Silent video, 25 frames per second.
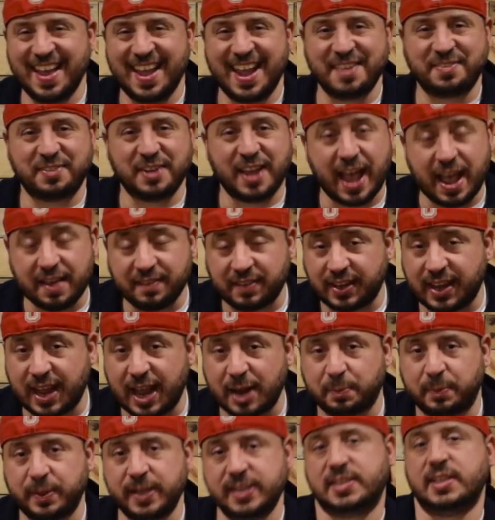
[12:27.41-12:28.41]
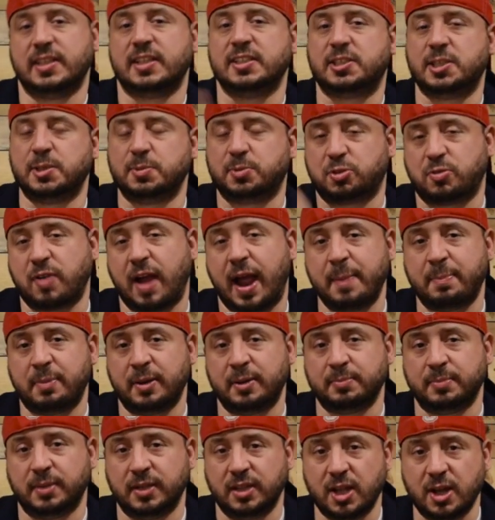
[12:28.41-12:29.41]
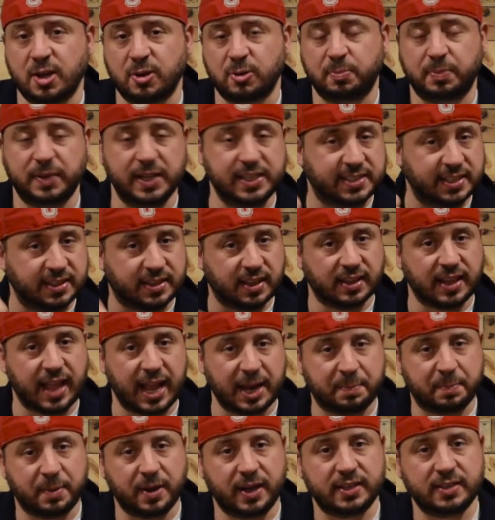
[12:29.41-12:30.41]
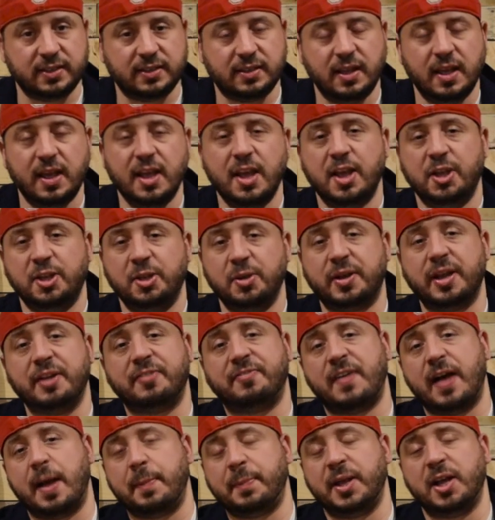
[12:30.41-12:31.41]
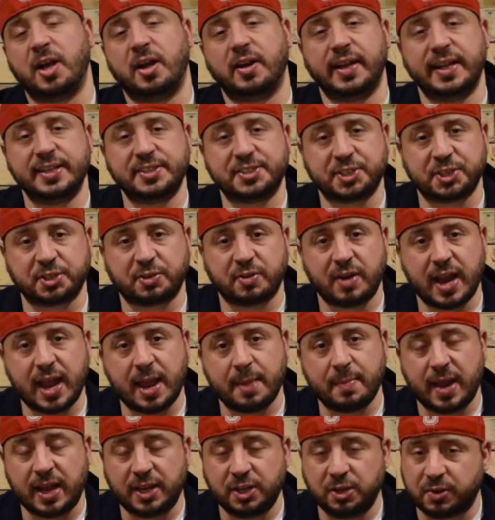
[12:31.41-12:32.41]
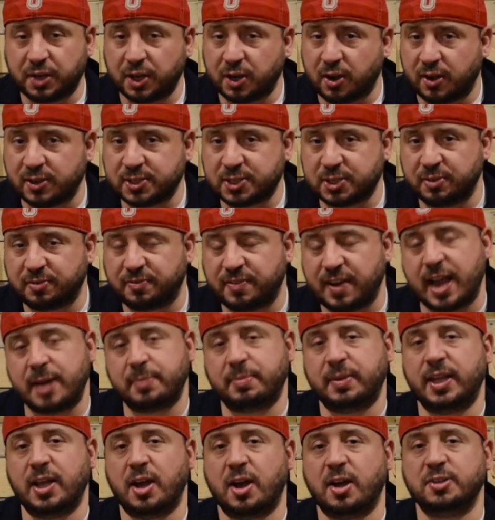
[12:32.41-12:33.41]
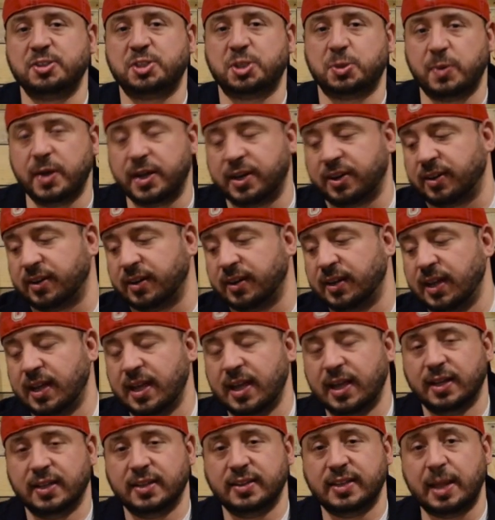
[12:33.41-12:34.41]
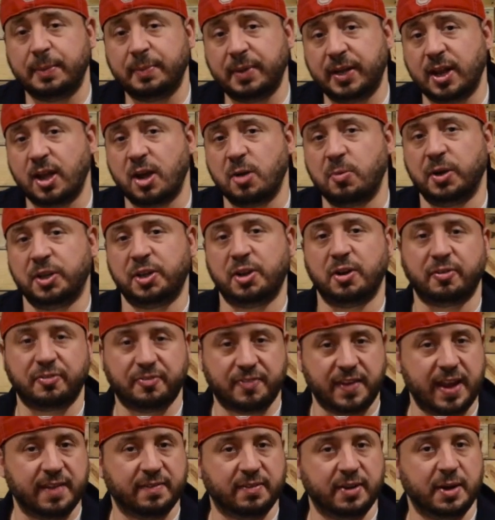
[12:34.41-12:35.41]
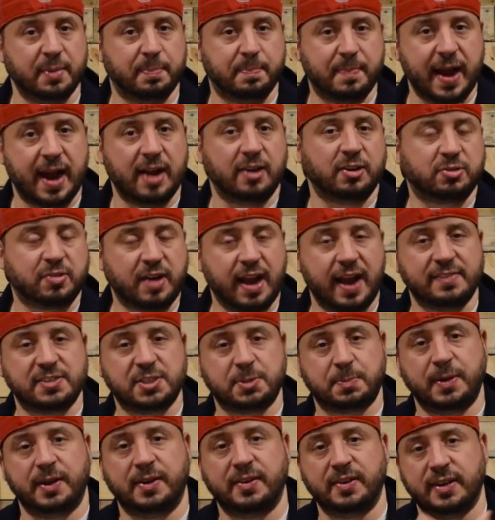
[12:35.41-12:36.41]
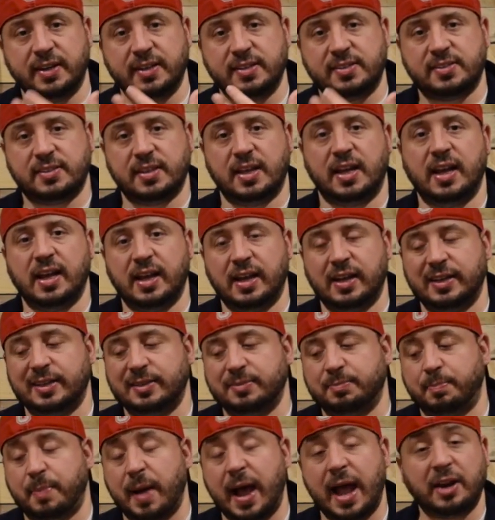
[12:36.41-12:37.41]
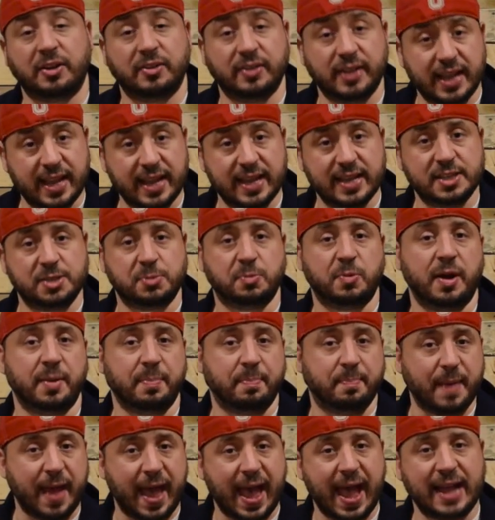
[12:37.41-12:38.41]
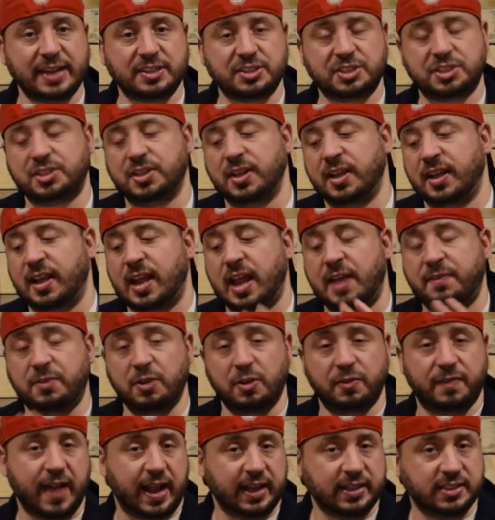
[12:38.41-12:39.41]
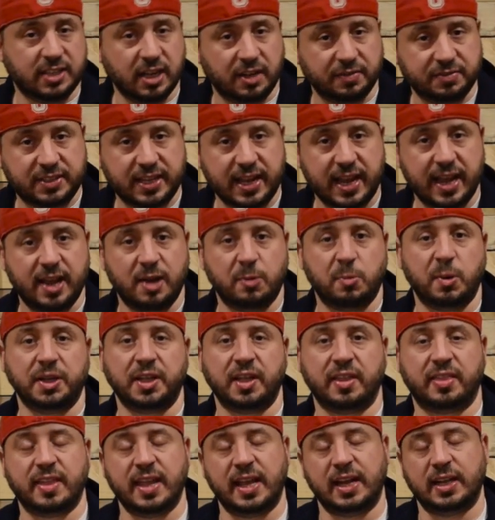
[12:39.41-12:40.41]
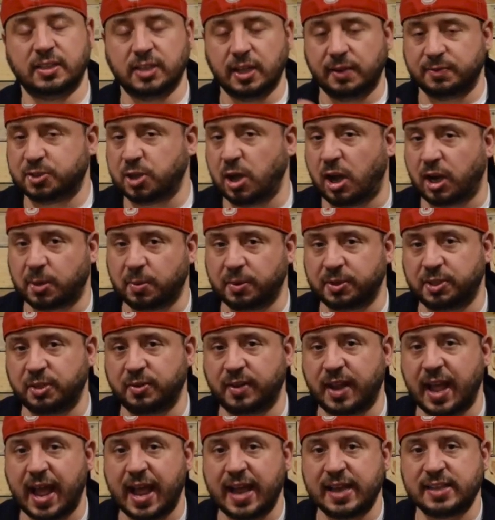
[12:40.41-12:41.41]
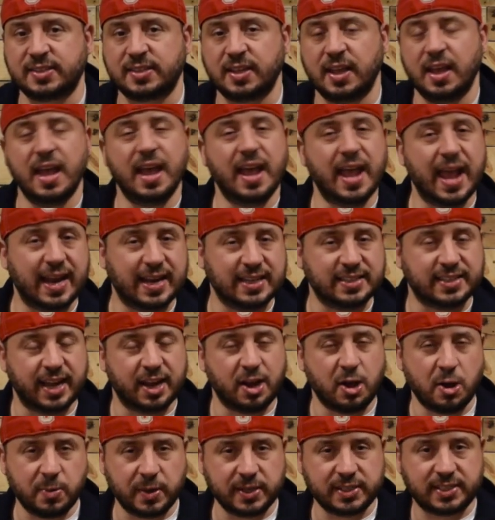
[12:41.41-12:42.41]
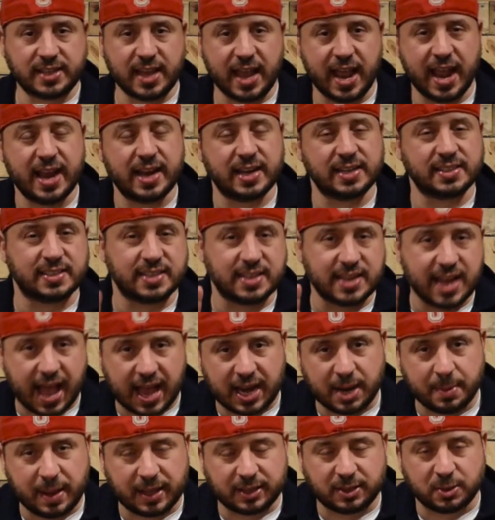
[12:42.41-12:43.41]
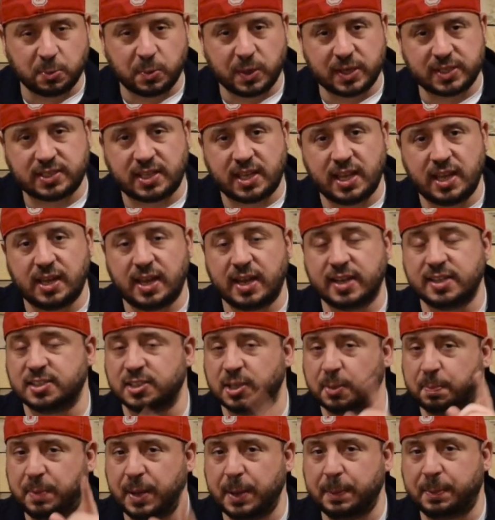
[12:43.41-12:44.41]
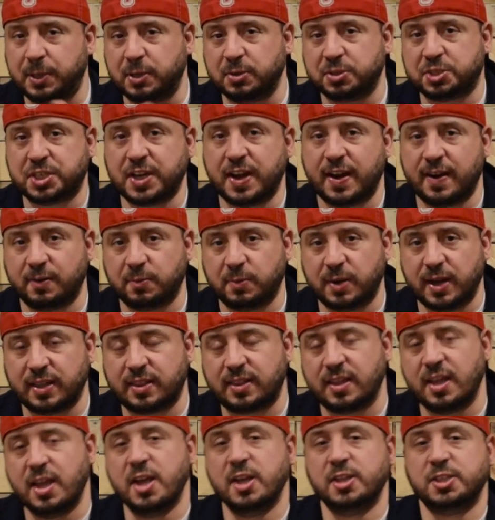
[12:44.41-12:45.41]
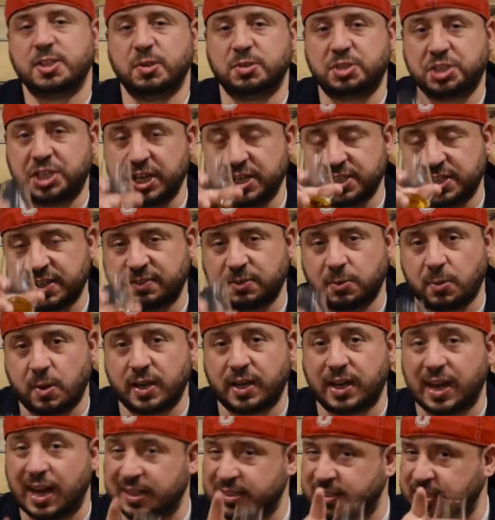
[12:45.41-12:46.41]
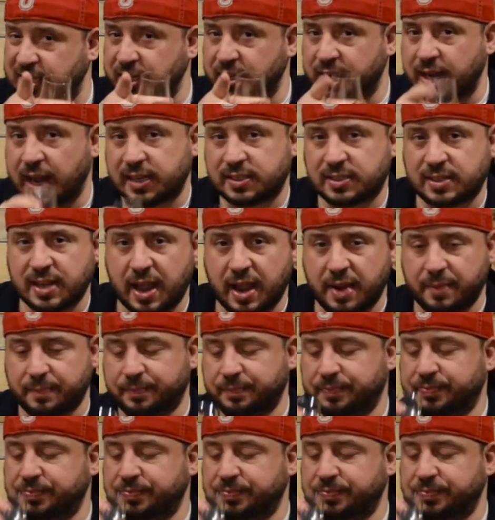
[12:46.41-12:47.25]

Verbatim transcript: if you haven't yet, please hit the subscribe button below. Please hit the like button. You can find me on Instagram, and you can also find me on Twitter. Let me know what your favorite Barrell Craft Spirits uh, bottle is, what batch, if you've had Dovetail, what you think. Love talking with you guys. And as I always say, it is not about the whiskey, it is the people you share it with. So cheers, everyone, and I'll see you next time.